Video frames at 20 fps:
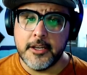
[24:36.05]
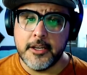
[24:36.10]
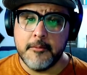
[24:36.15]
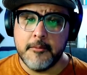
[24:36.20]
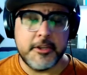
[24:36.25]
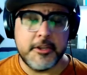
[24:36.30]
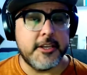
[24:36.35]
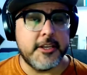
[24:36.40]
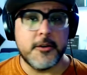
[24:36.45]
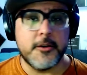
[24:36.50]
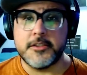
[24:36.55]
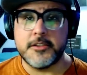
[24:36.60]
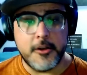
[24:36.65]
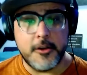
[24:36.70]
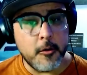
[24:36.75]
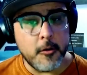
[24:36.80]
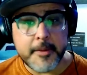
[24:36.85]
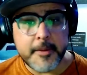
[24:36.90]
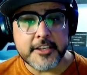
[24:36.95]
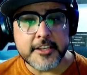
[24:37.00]
but there's
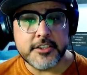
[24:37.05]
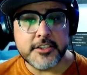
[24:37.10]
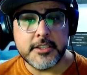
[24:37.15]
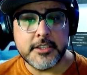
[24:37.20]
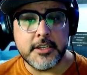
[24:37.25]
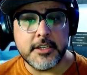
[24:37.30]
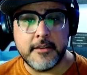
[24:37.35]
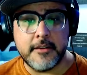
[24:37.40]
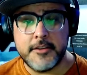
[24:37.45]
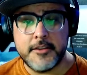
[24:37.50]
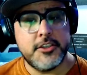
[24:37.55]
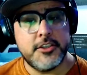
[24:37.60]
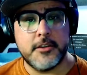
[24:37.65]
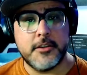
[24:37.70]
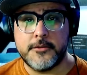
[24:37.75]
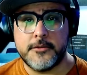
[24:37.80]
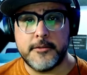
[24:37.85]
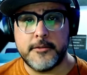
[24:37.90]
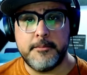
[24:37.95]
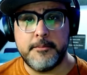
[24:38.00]
no mention of the
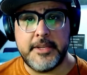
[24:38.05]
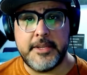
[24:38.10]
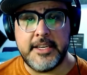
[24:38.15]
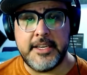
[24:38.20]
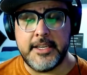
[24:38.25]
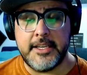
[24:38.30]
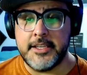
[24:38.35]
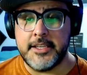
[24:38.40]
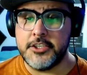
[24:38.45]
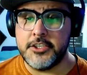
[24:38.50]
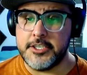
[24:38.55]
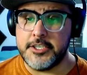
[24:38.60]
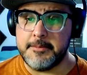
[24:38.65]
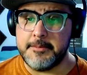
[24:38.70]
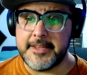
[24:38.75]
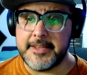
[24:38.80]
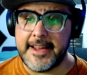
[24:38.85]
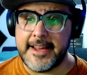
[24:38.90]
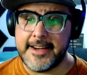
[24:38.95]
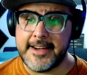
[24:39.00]
children being in the Jeep
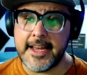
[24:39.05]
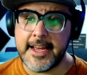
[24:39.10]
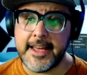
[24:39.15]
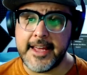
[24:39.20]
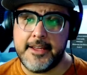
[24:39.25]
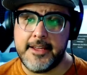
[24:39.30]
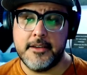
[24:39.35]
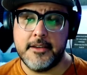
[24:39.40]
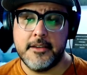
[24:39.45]
that night.